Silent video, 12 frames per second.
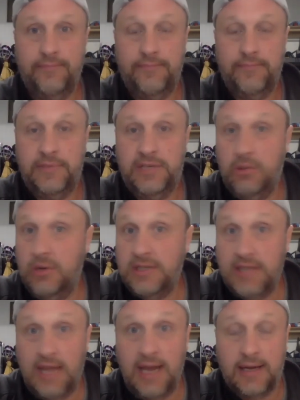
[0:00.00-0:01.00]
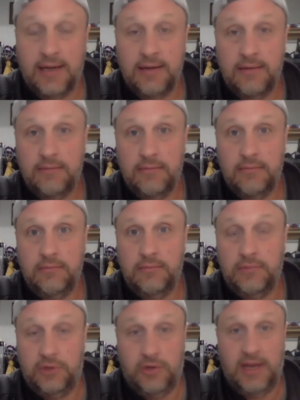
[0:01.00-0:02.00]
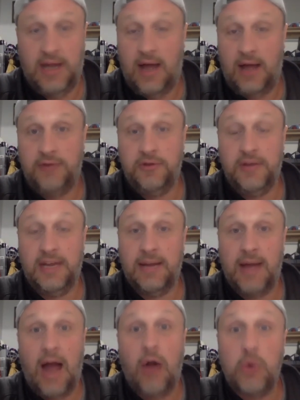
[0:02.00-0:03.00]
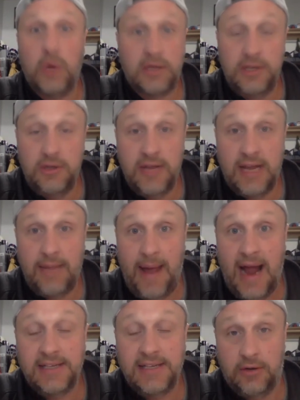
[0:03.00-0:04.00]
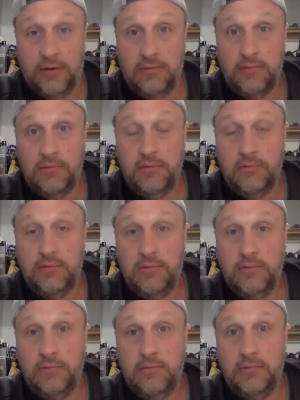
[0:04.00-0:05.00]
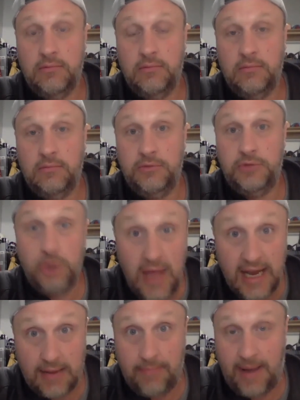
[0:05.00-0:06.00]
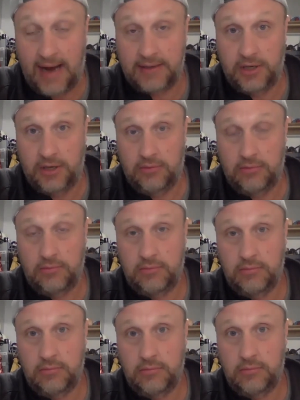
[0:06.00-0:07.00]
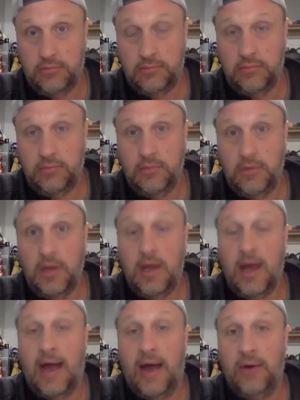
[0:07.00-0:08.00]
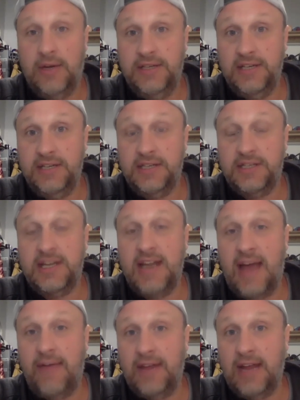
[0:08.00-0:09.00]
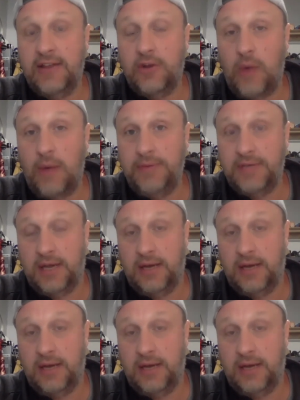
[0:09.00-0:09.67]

See what it's like. Do they get, how quickly do they get back to you? Do they get back to you? How easy is it to navigate their website?